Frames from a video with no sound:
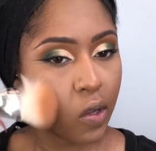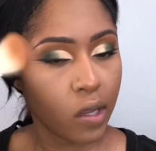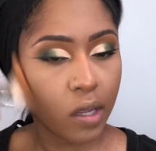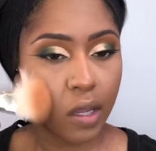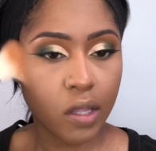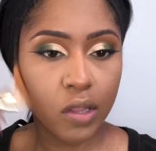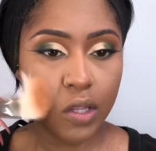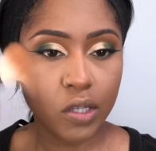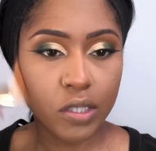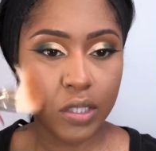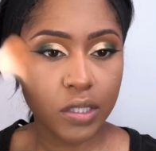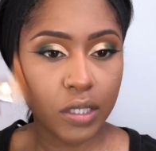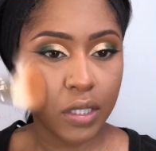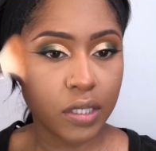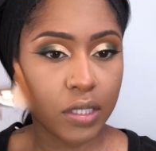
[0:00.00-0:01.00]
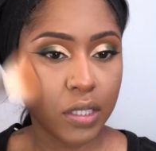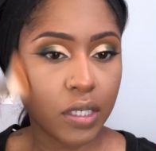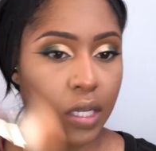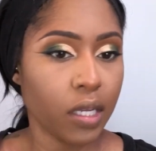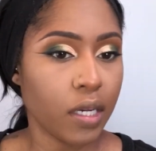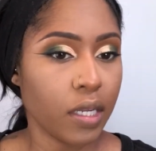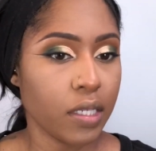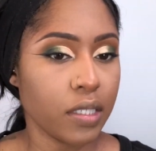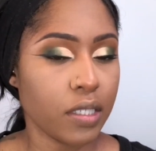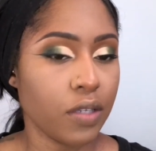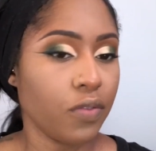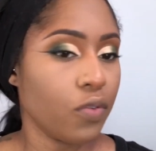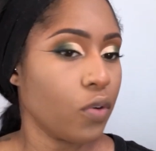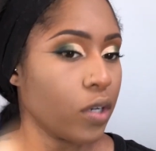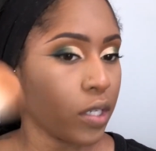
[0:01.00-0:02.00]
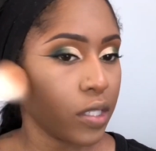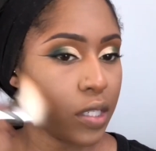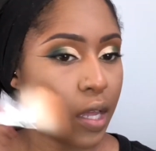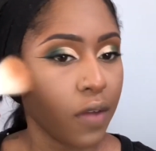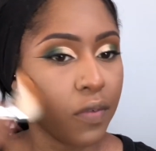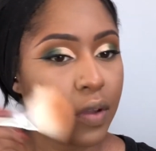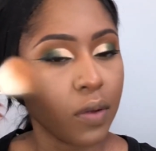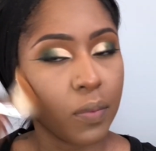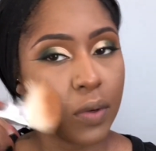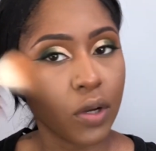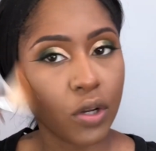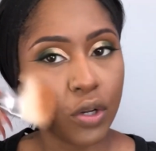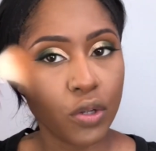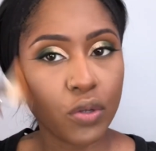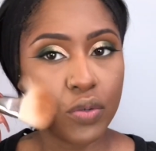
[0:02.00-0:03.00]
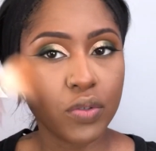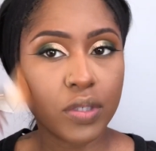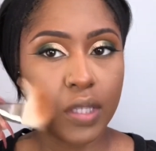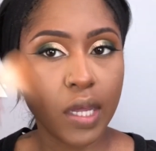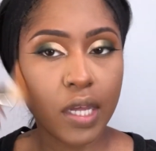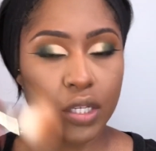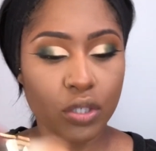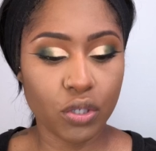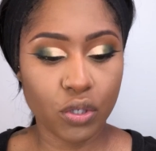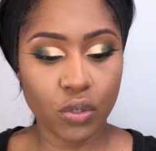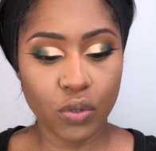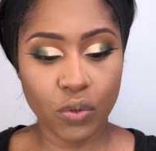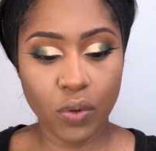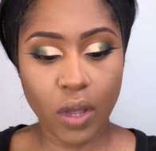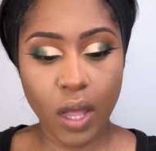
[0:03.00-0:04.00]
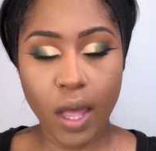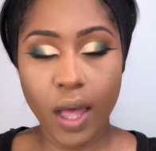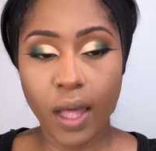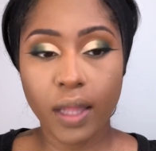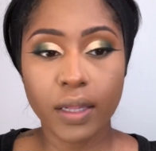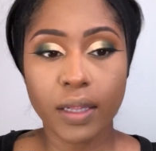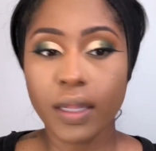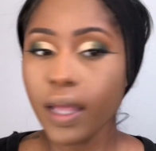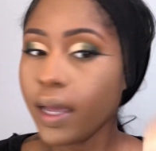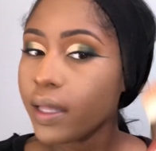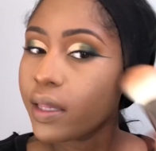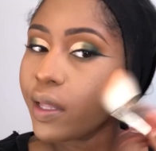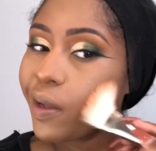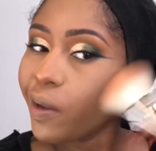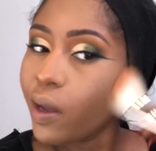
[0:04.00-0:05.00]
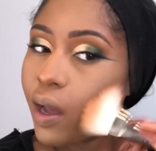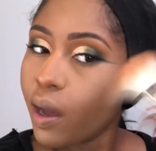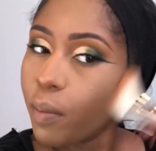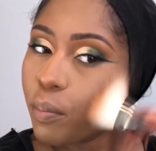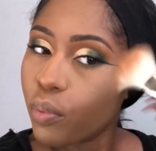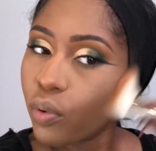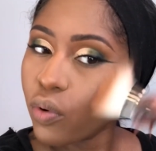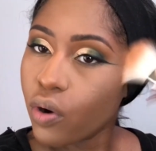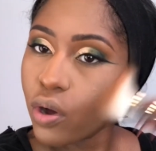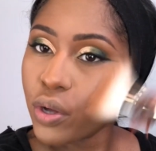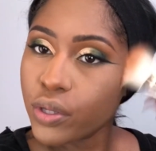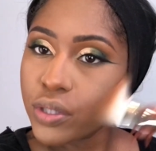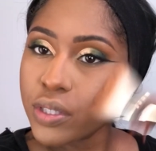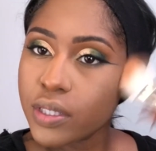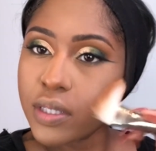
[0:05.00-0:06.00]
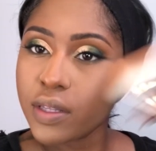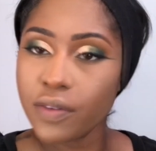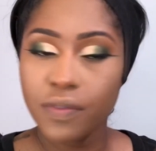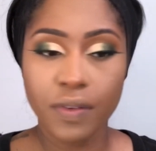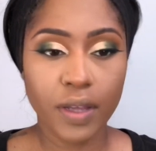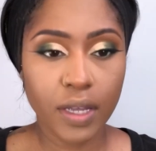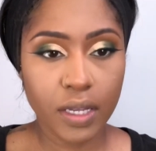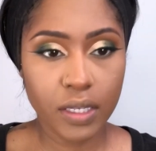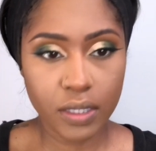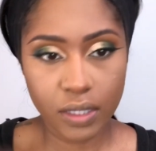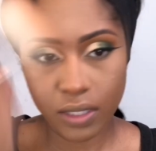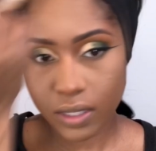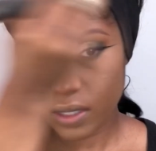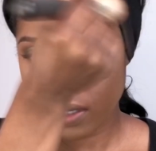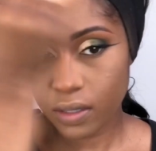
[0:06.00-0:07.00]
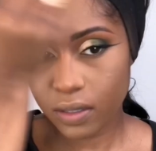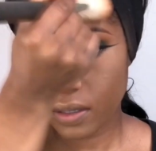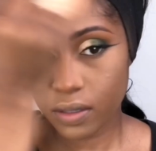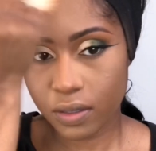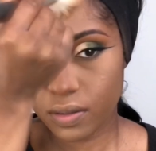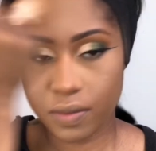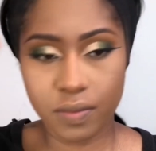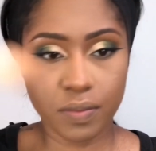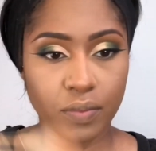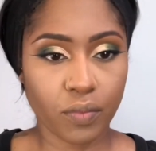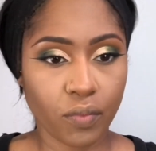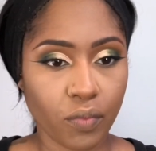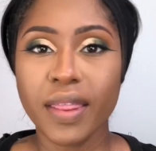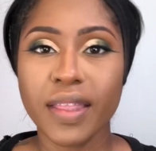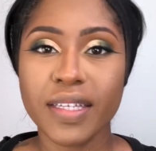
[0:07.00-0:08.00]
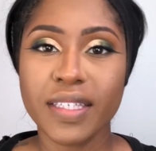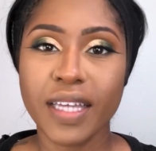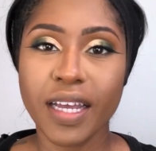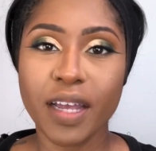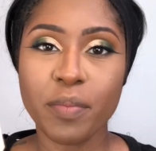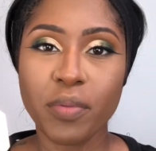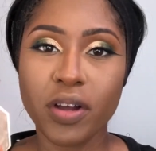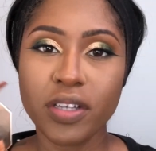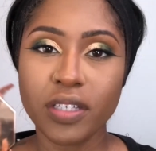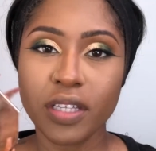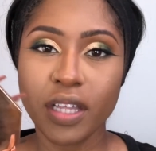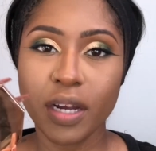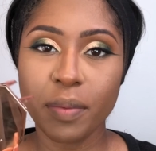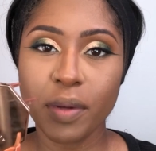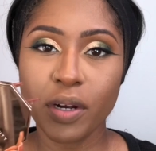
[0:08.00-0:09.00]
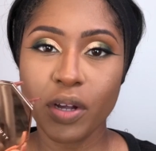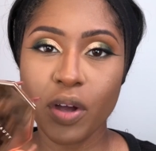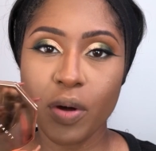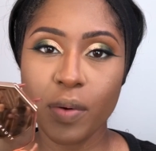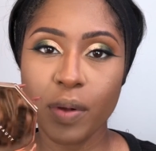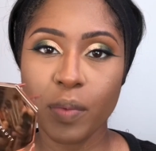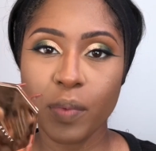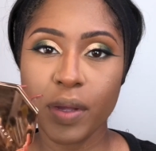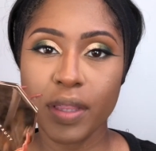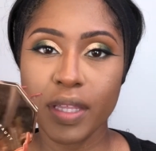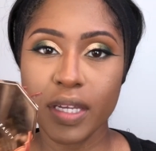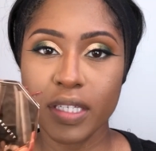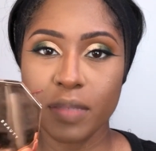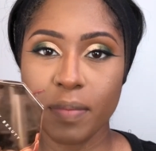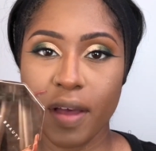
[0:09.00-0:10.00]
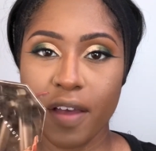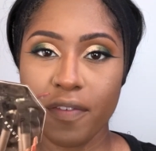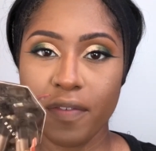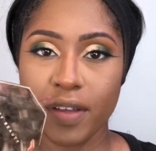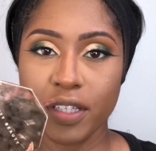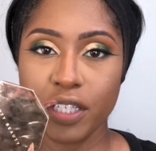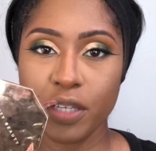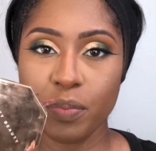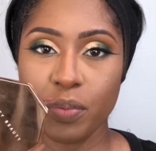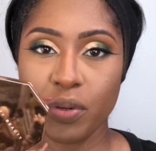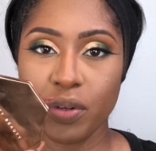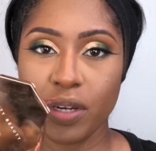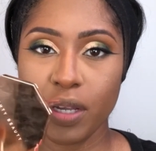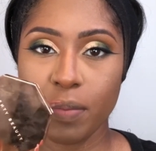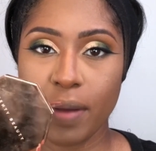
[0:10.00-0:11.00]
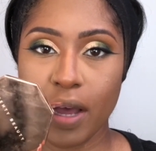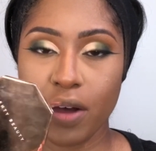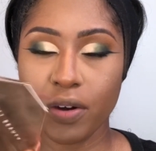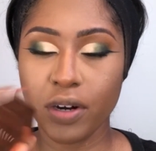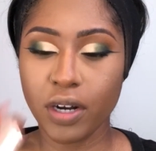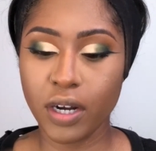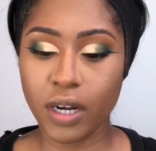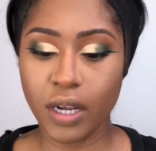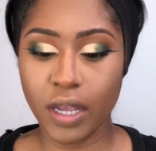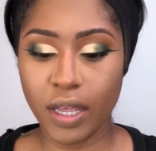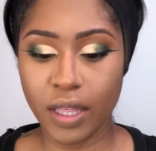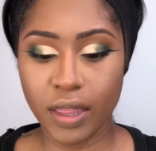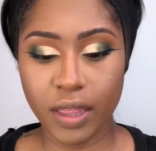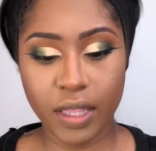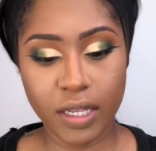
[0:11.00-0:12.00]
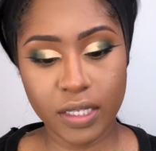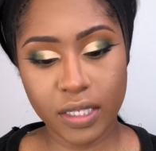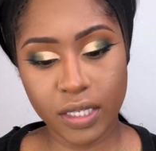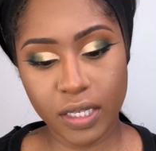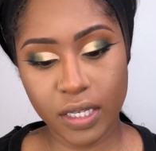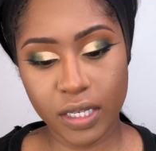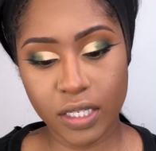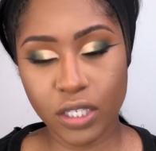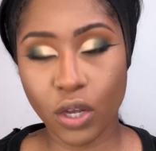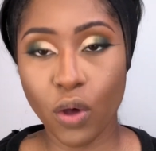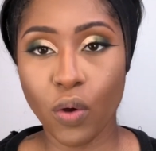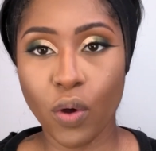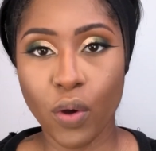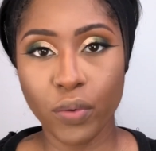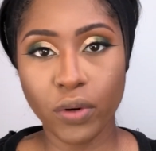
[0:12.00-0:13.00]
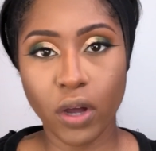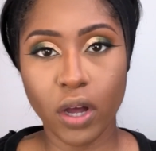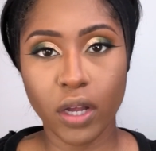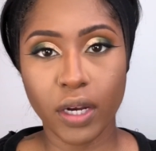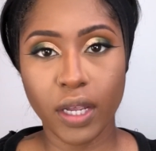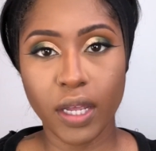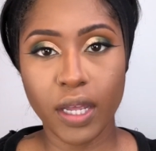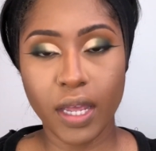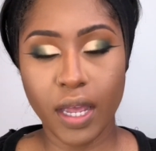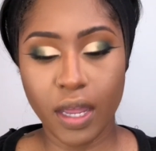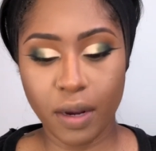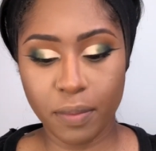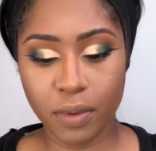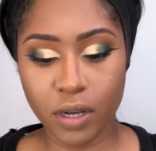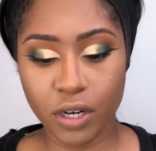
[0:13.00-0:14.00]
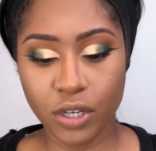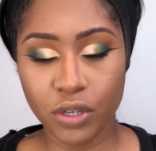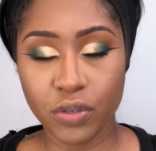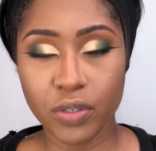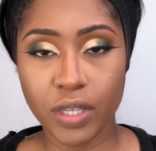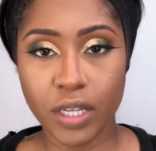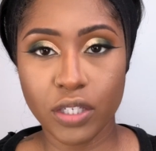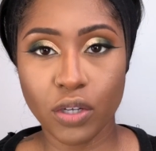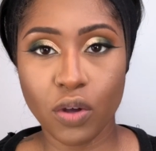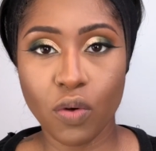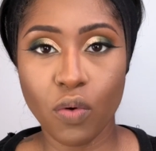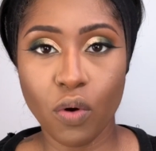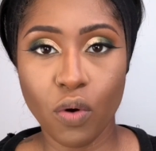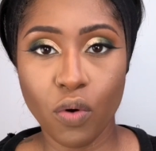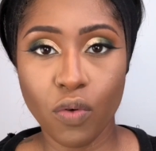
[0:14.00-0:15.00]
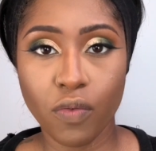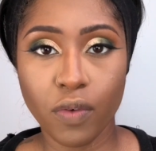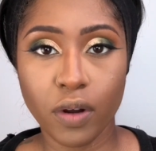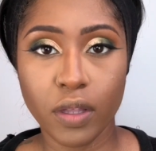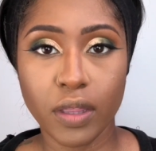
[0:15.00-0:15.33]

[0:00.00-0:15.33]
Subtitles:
and this is in the shade NC47. We're gonna use that to lightly bronze the face. The second bronzer that I'm gonna go in with is my Fenty Beauty powder, and this is Cocoa Naughty, and I'm gonna use that to go over